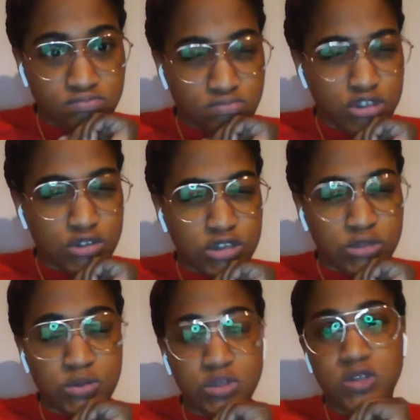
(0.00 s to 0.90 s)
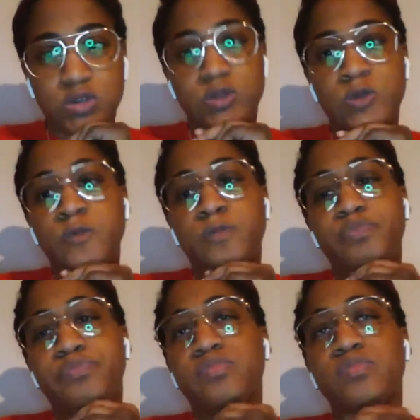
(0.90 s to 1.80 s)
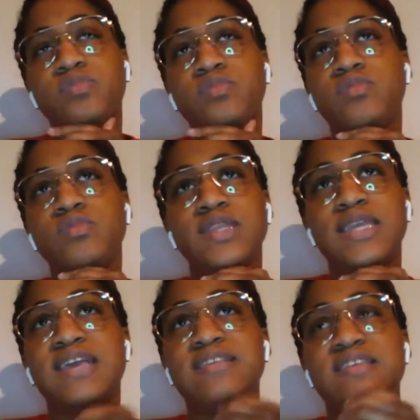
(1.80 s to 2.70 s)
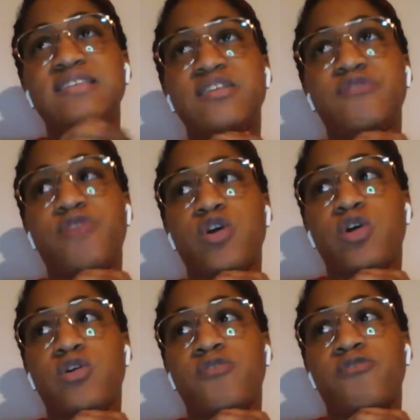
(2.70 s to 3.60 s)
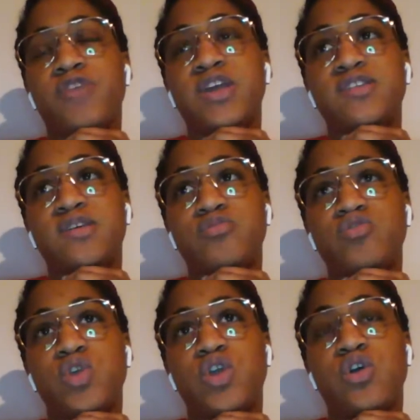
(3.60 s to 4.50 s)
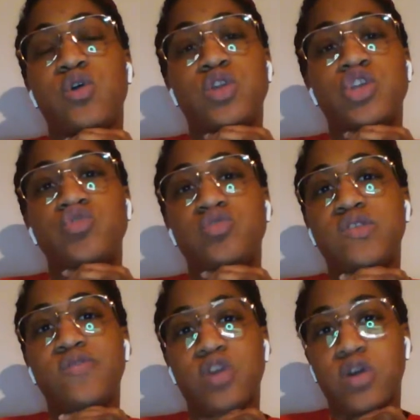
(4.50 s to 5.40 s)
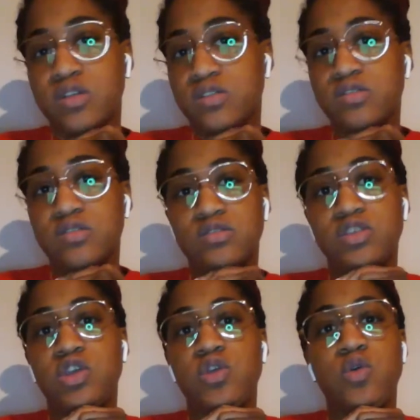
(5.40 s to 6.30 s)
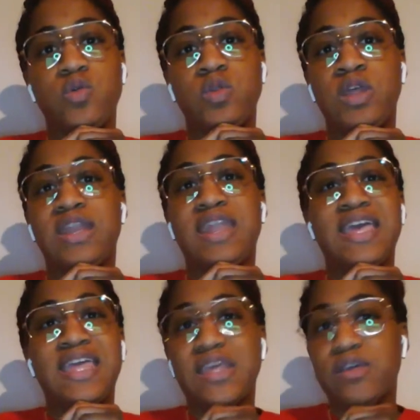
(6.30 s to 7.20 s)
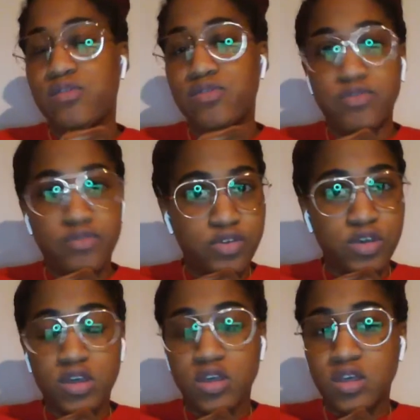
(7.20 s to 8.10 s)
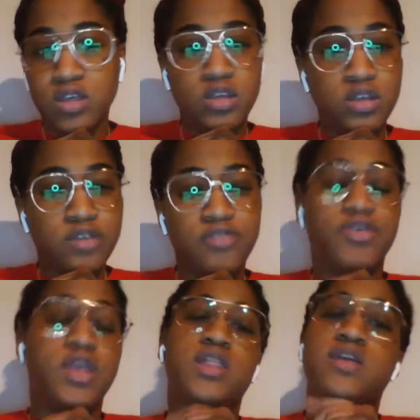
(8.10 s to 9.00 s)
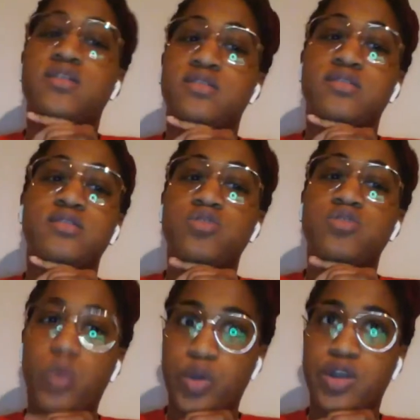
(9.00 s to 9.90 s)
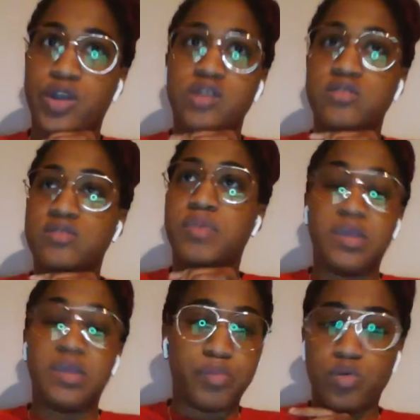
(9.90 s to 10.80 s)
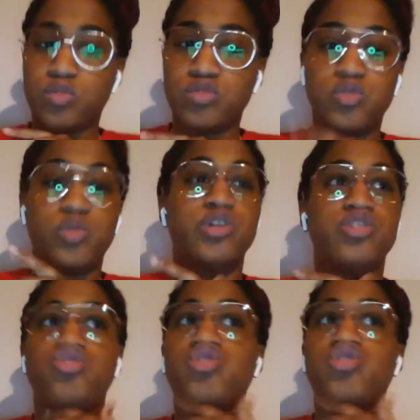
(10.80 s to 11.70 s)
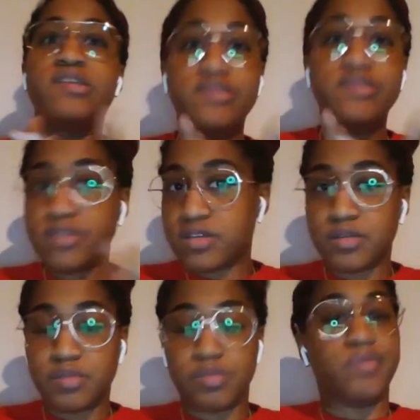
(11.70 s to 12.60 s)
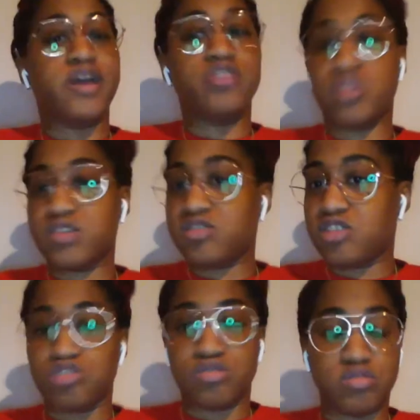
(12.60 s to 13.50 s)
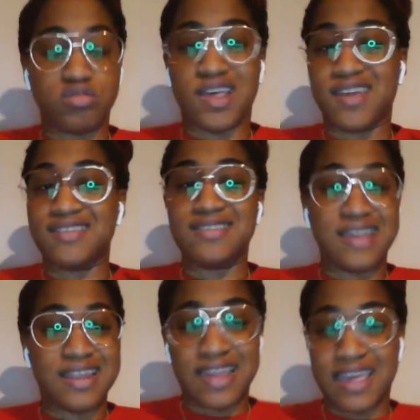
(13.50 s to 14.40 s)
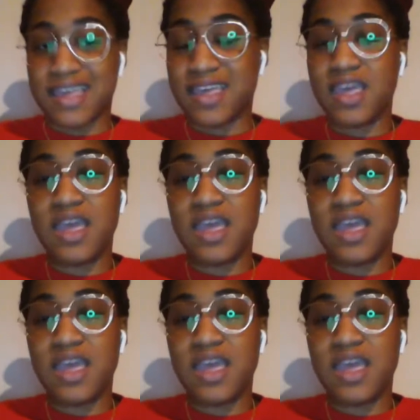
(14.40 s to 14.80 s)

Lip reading: You know, so it's easy to fall victim to your own intrusive thoughts, to your own negative feelings towards people, towards trust. People got trust issues. I understand that.